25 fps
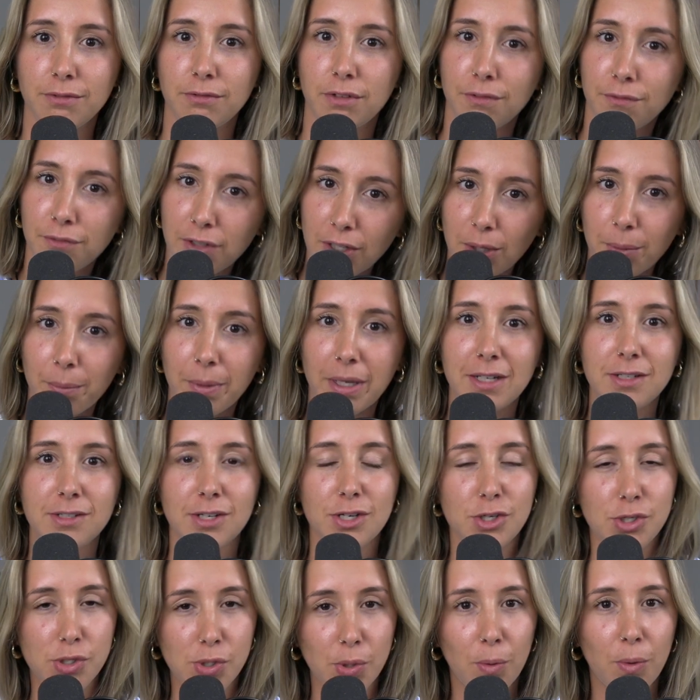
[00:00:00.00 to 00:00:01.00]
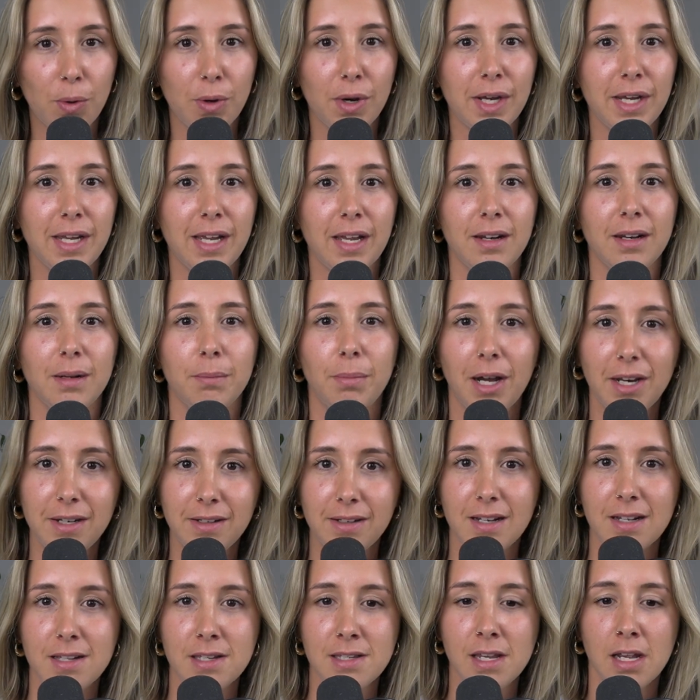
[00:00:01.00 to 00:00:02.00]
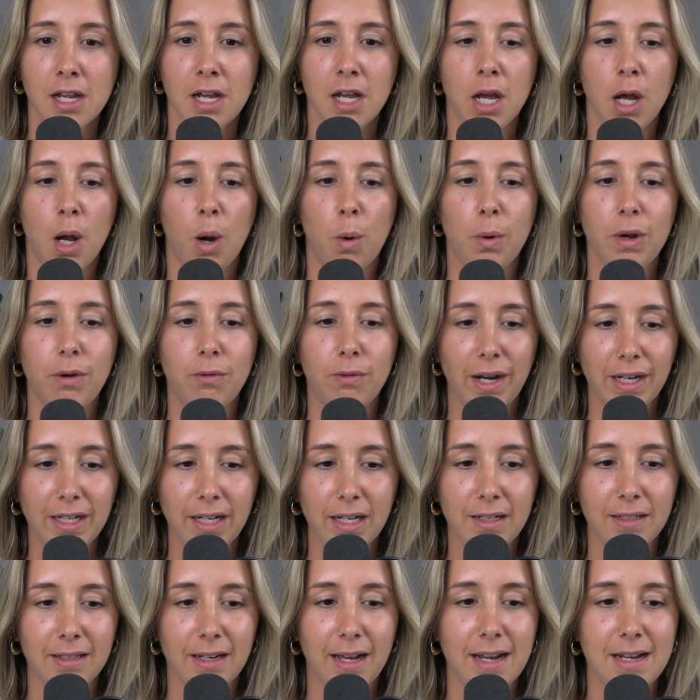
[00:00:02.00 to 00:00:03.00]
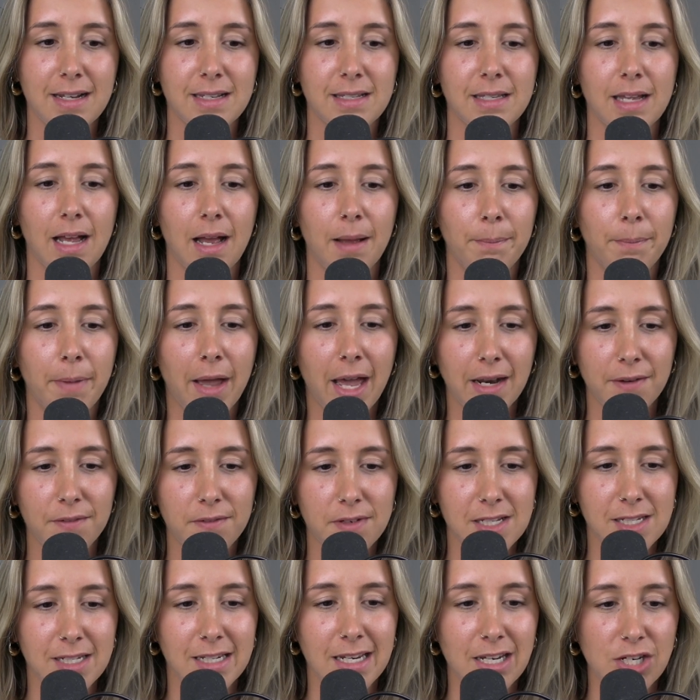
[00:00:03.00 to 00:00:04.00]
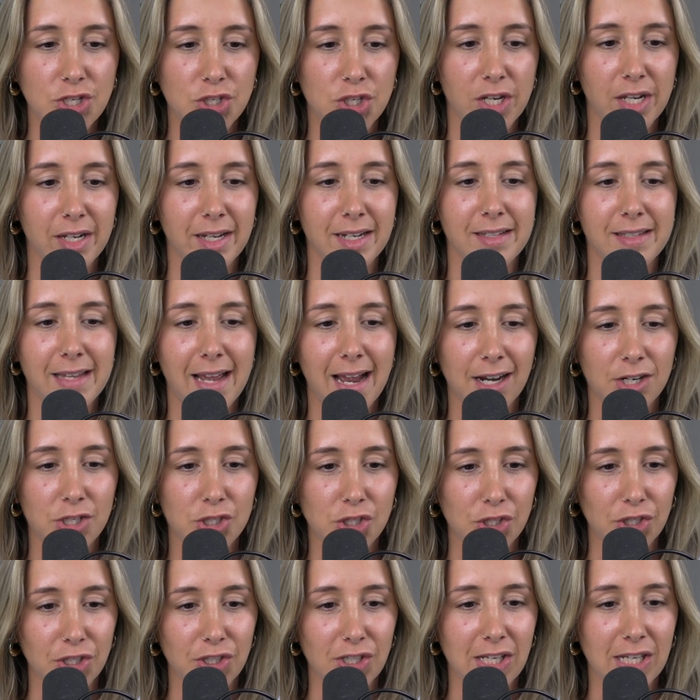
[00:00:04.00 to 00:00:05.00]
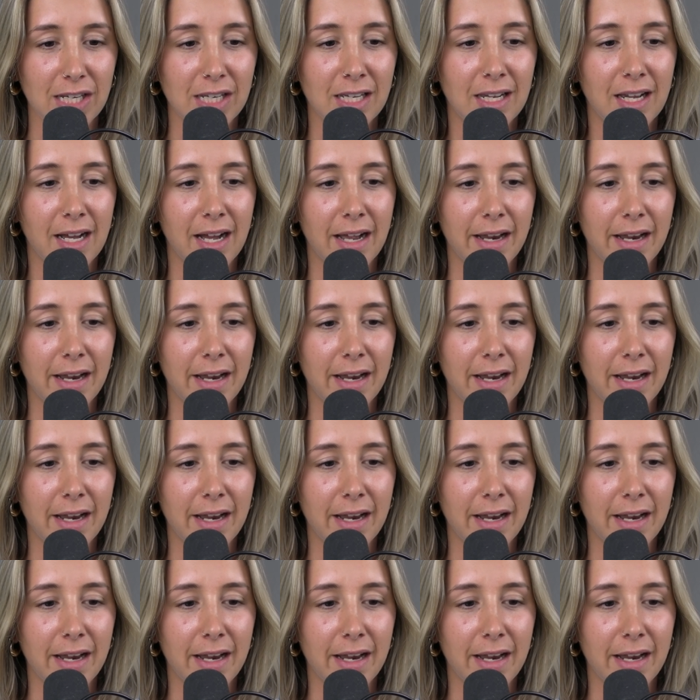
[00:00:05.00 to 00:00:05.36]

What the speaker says: of fulfillment and joy and abundance, we recognize that manifestation is actually